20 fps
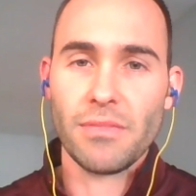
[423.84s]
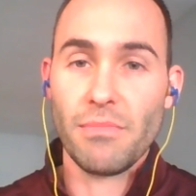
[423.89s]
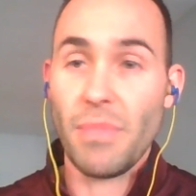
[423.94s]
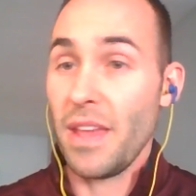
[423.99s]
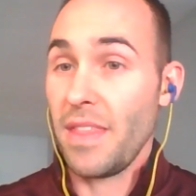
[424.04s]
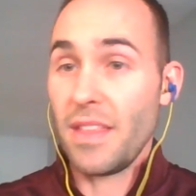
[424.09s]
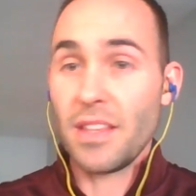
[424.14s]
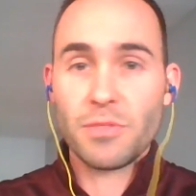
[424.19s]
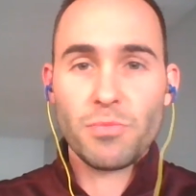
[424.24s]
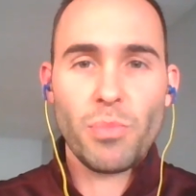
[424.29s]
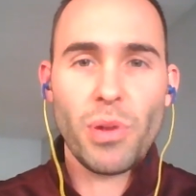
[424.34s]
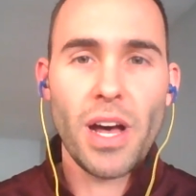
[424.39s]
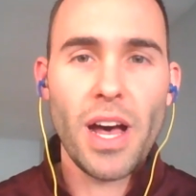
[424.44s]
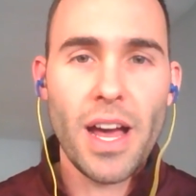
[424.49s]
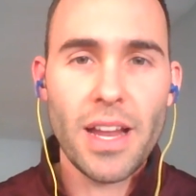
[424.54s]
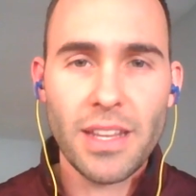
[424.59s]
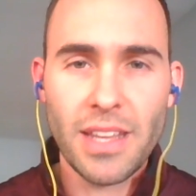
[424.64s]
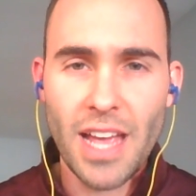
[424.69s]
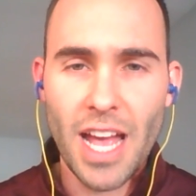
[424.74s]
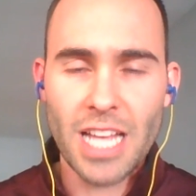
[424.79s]
by this
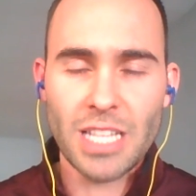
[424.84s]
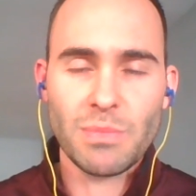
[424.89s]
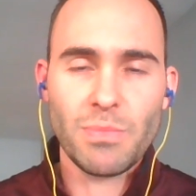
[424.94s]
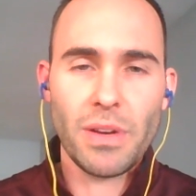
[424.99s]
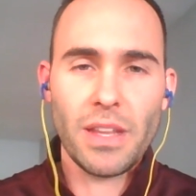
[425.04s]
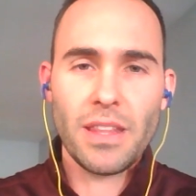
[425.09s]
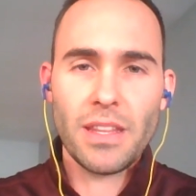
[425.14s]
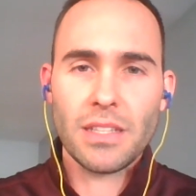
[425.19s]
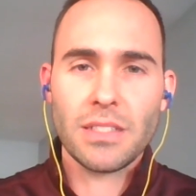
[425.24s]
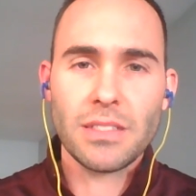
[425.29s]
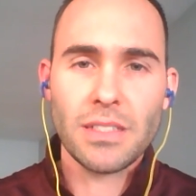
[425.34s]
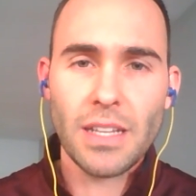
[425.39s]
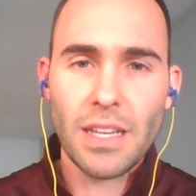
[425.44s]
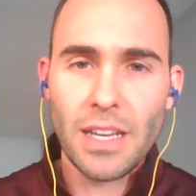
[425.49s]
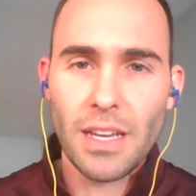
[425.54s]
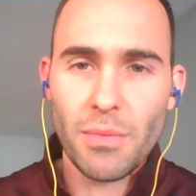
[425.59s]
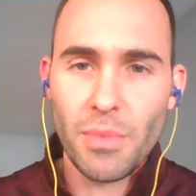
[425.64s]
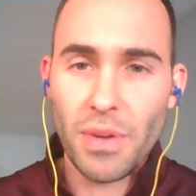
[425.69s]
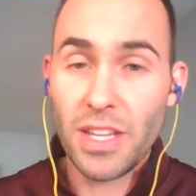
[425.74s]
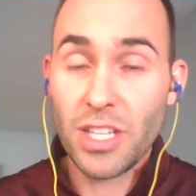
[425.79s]
podcast, by this
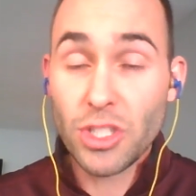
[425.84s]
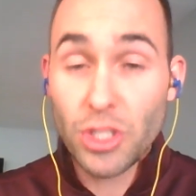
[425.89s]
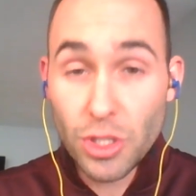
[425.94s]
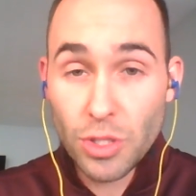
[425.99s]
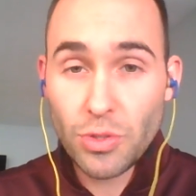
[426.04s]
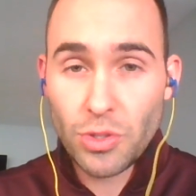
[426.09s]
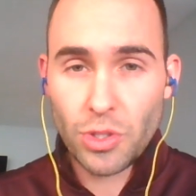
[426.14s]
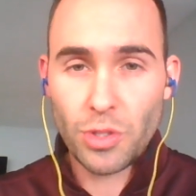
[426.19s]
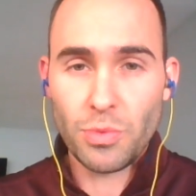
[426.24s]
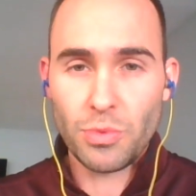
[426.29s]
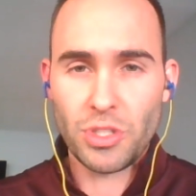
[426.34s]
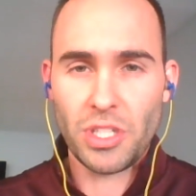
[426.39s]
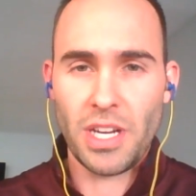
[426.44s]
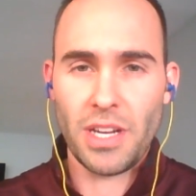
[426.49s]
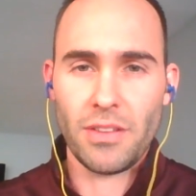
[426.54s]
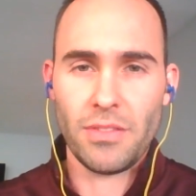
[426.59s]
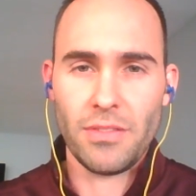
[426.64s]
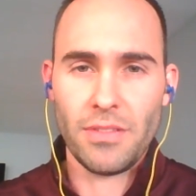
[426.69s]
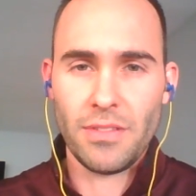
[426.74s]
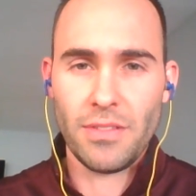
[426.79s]
YouTube
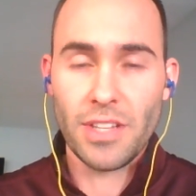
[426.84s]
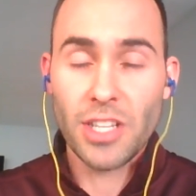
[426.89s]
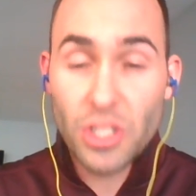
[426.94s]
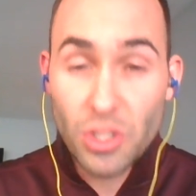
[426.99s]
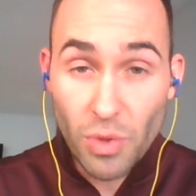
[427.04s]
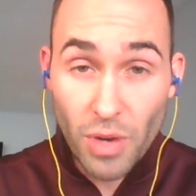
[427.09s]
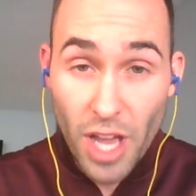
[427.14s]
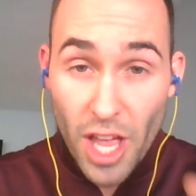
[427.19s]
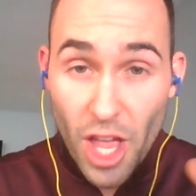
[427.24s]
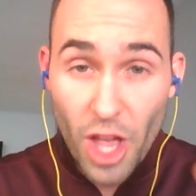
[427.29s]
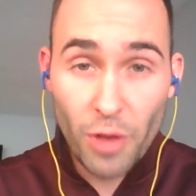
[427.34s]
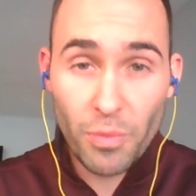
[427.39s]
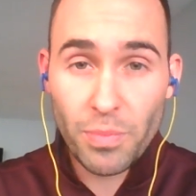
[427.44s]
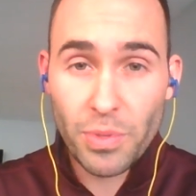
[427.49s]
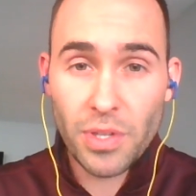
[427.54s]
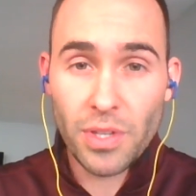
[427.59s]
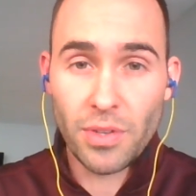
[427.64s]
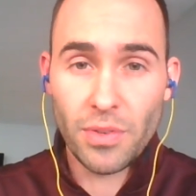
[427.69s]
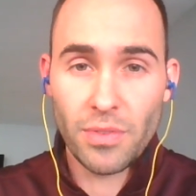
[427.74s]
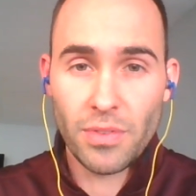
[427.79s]
channel. This will
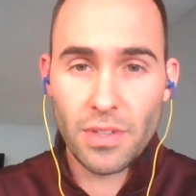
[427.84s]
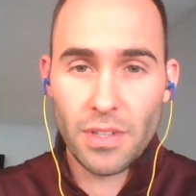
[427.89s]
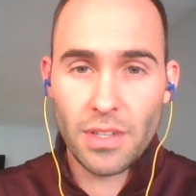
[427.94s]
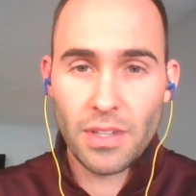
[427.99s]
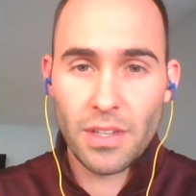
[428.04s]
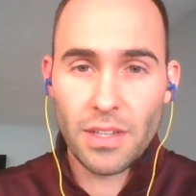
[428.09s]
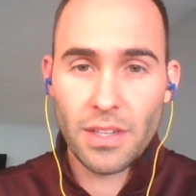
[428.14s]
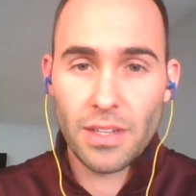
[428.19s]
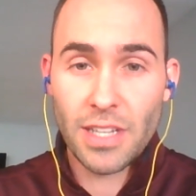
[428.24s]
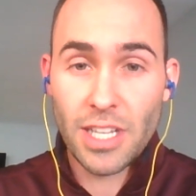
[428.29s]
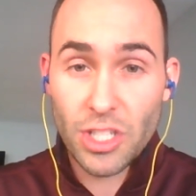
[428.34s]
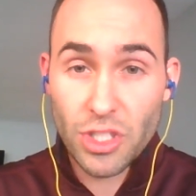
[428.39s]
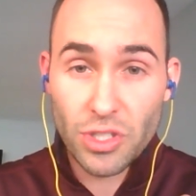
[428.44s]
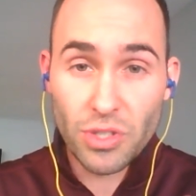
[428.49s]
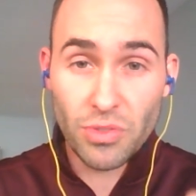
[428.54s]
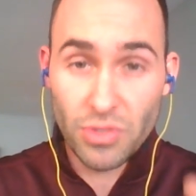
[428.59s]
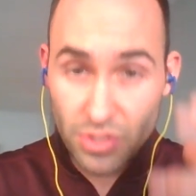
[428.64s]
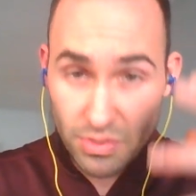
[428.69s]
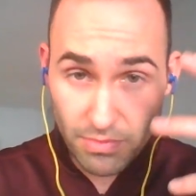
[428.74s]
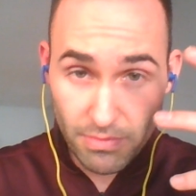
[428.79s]
help you get
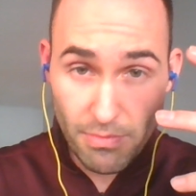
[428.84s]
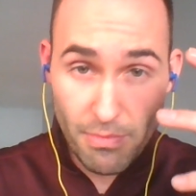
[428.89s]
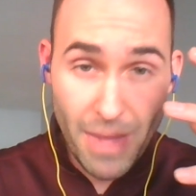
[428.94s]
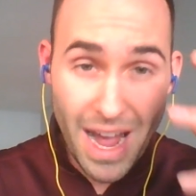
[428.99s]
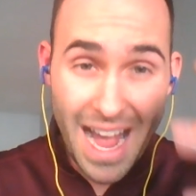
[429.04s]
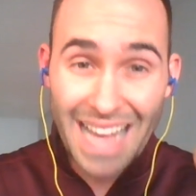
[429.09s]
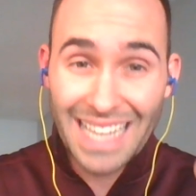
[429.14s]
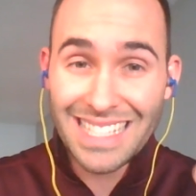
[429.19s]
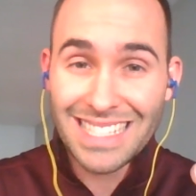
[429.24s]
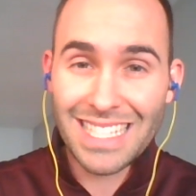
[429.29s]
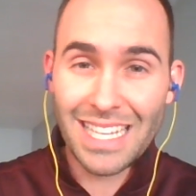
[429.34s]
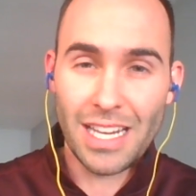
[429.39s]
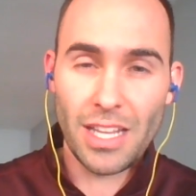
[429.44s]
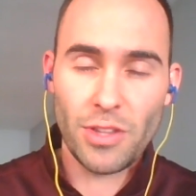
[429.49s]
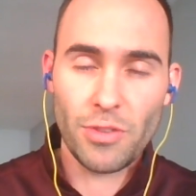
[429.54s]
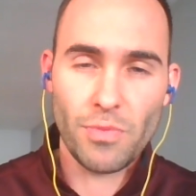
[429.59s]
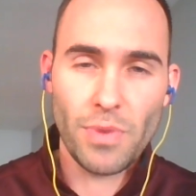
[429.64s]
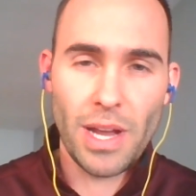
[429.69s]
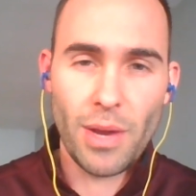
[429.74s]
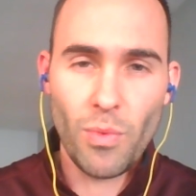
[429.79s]
your mindset in the
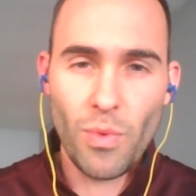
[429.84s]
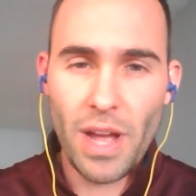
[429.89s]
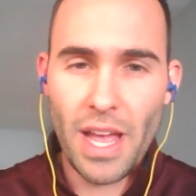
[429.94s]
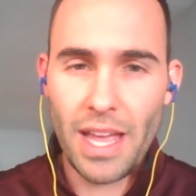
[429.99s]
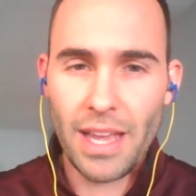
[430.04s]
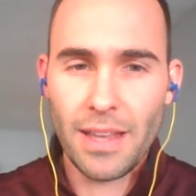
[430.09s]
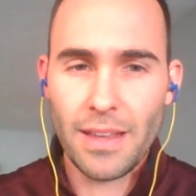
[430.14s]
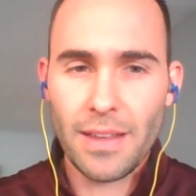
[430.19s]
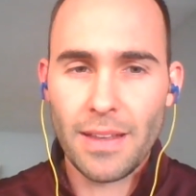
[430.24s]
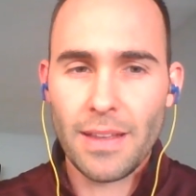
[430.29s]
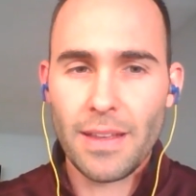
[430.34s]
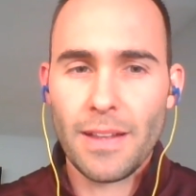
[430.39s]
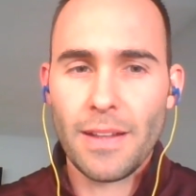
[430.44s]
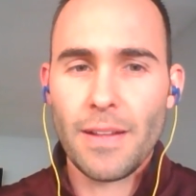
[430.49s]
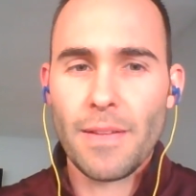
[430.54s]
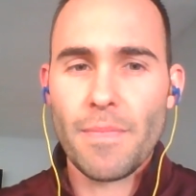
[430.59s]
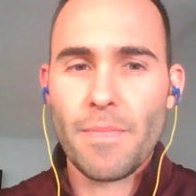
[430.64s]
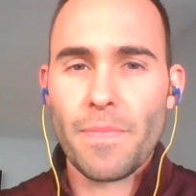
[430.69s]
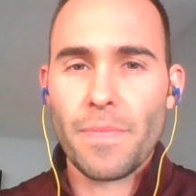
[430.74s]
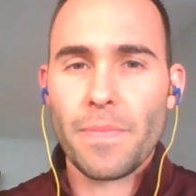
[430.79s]
right way.
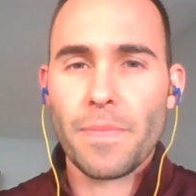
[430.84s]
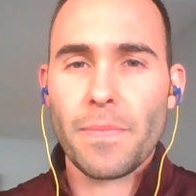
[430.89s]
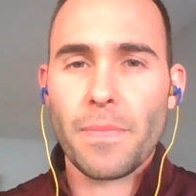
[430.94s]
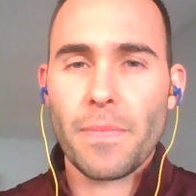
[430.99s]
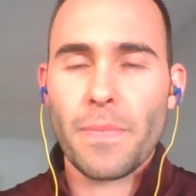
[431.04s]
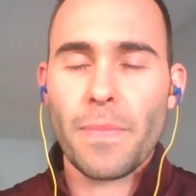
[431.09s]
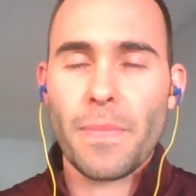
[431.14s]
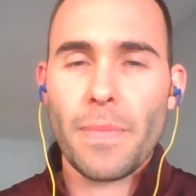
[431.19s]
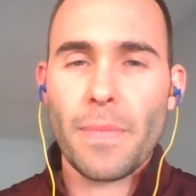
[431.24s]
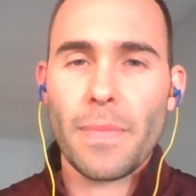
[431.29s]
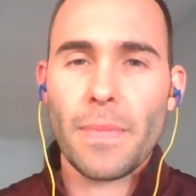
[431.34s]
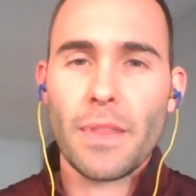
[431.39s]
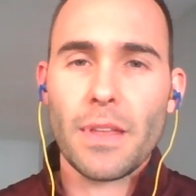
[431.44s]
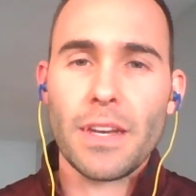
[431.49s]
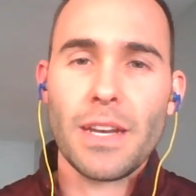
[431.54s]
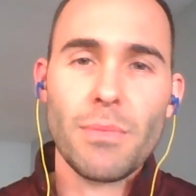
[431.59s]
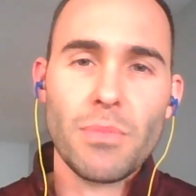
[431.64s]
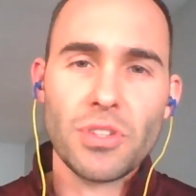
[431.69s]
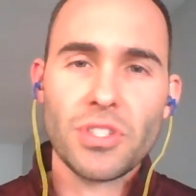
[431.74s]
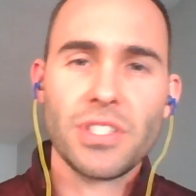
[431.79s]

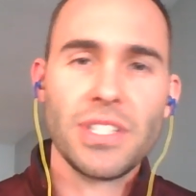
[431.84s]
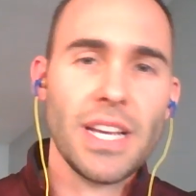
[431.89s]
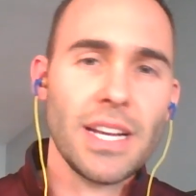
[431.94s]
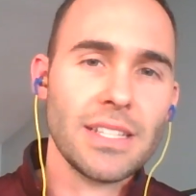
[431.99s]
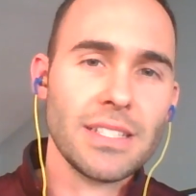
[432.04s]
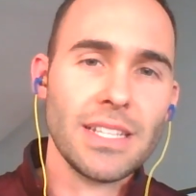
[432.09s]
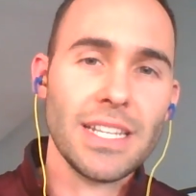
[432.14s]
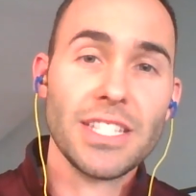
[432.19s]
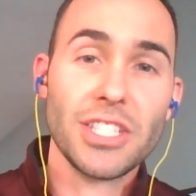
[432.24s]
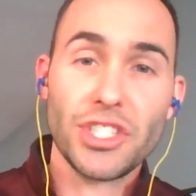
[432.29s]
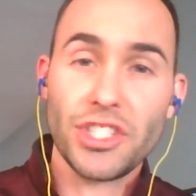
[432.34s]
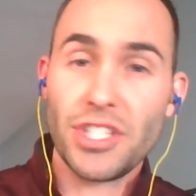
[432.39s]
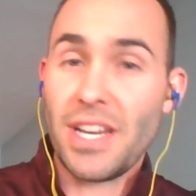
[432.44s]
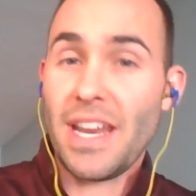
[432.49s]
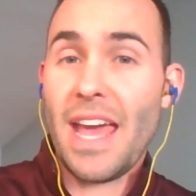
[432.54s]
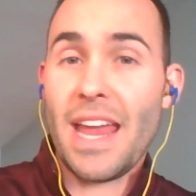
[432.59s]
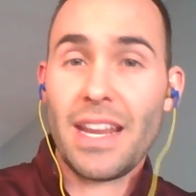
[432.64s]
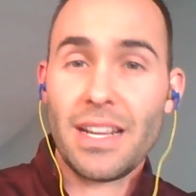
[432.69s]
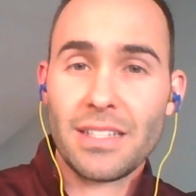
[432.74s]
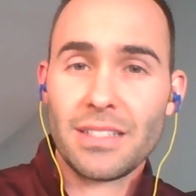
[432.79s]
Number six, it's
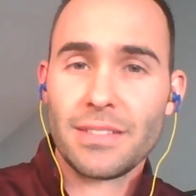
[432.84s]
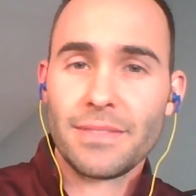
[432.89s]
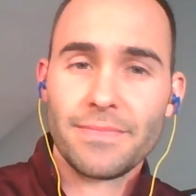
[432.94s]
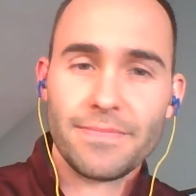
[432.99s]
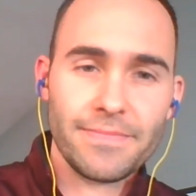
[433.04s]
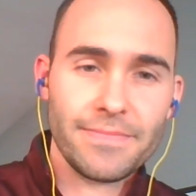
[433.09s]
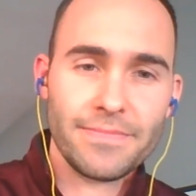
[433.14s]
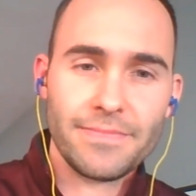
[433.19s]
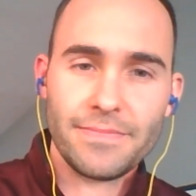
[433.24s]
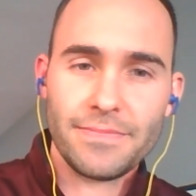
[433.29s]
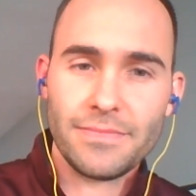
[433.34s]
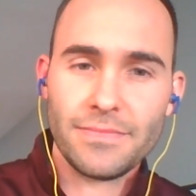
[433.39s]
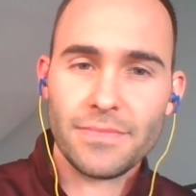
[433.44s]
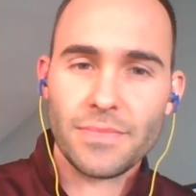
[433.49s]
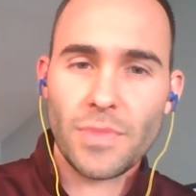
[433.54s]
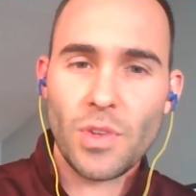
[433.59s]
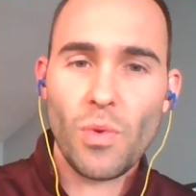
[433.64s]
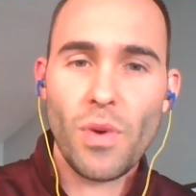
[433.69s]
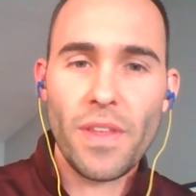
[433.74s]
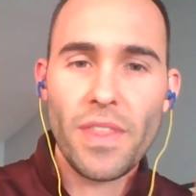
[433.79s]
genetics.
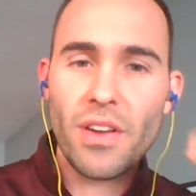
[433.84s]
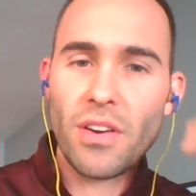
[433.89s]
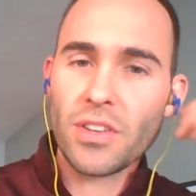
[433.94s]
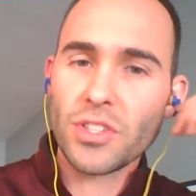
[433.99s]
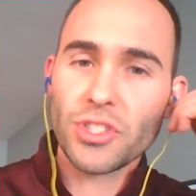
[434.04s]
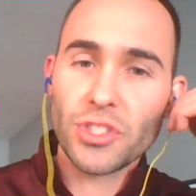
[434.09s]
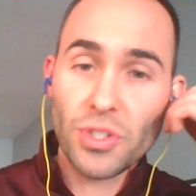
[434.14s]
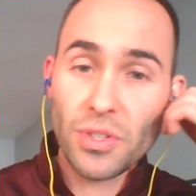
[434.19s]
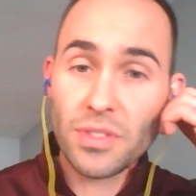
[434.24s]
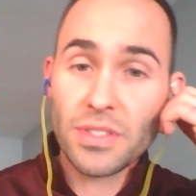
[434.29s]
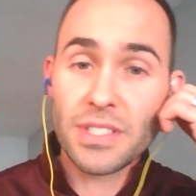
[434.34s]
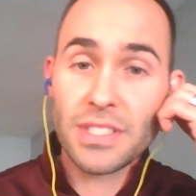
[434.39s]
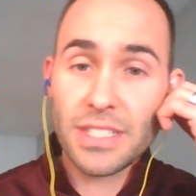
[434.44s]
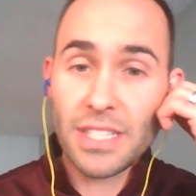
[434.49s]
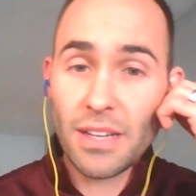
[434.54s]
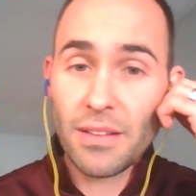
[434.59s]
While there are certainly